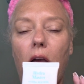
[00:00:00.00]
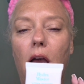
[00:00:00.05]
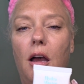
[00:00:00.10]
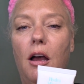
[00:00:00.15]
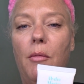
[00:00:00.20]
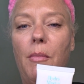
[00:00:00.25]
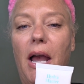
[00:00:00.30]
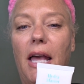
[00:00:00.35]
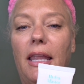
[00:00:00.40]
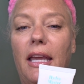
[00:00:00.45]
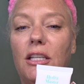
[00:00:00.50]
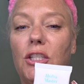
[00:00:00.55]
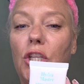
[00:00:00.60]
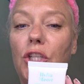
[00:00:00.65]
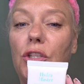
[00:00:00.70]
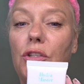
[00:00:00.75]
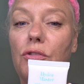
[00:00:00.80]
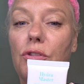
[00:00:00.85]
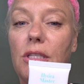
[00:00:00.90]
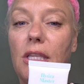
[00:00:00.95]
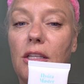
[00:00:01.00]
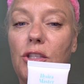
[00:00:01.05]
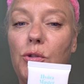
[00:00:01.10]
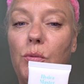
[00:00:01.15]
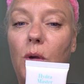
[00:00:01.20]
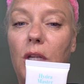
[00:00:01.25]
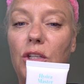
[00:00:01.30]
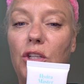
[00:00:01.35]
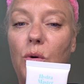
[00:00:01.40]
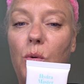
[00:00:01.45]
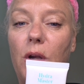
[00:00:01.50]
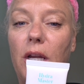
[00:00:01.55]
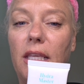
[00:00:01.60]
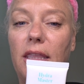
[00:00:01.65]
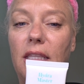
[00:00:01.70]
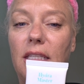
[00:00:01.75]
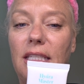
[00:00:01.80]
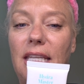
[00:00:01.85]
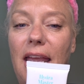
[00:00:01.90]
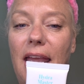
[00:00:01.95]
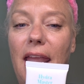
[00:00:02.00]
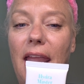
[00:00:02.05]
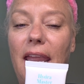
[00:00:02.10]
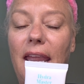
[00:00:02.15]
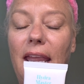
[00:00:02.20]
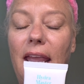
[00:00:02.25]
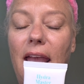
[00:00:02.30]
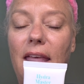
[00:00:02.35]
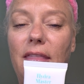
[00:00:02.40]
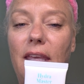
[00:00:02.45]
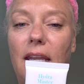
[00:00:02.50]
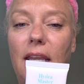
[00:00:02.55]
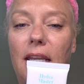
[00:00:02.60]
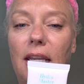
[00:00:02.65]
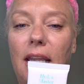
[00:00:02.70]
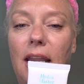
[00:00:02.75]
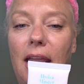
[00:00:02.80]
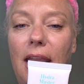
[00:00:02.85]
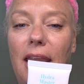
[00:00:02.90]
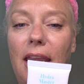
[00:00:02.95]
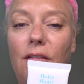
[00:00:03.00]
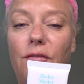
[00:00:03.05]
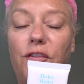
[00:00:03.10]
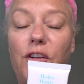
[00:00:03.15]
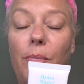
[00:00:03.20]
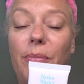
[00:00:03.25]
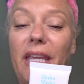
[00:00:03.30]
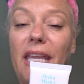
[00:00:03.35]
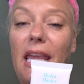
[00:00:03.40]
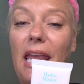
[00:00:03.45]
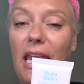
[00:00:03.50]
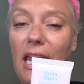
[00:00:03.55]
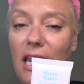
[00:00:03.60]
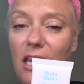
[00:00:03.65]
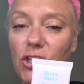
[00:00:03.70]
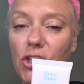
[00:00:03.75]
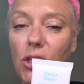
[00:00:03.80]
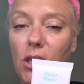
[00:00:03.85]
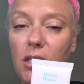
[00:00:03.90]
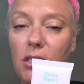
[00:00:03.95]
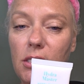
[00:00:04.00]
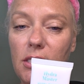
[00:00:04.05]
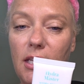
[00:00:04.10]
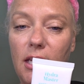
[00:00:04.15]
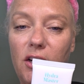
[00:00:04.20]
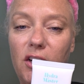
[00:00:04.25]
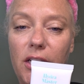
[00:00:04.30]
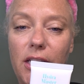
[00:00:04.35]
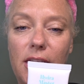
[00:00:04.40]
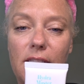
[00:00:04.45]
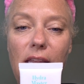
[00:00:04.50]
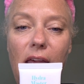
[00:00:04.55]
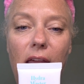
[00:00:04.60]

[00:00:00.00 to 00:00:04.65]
I like to use this one during the day, and then at night from the Ageless series,